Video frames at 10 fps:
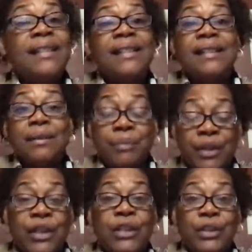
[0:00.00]
This is some
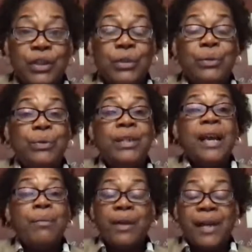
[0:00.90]
good news.
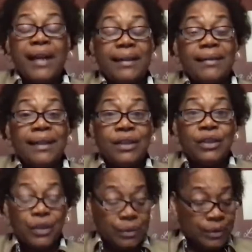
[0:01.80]
Well, not good
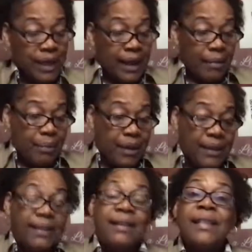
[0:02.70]
news,
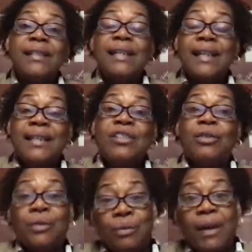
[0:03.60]
but this
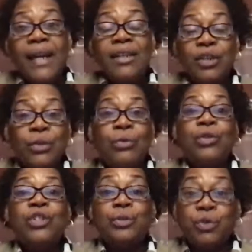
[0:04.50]
is great
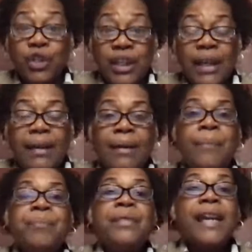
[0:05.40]
news to
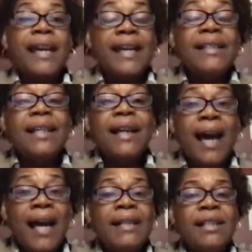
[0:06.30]
share and to
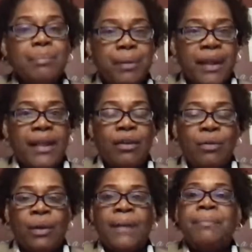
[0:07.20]
contemplate
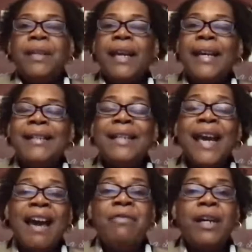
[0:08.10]
on and to
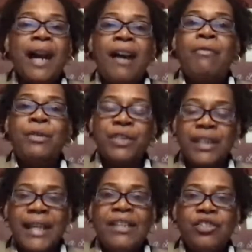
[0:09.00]
have a
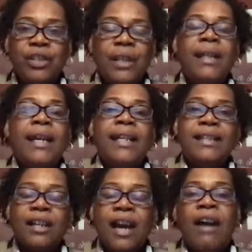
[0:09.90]
conversation.
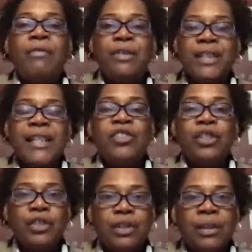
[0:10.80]
It's a
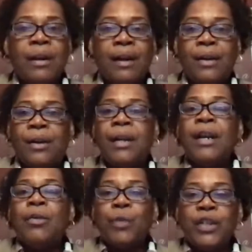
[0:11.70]
conversation starter
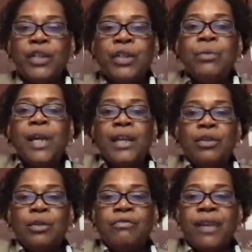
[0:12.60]
with you
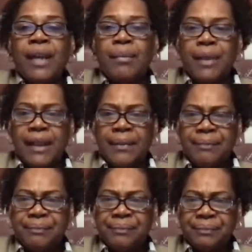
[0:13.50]
and your family.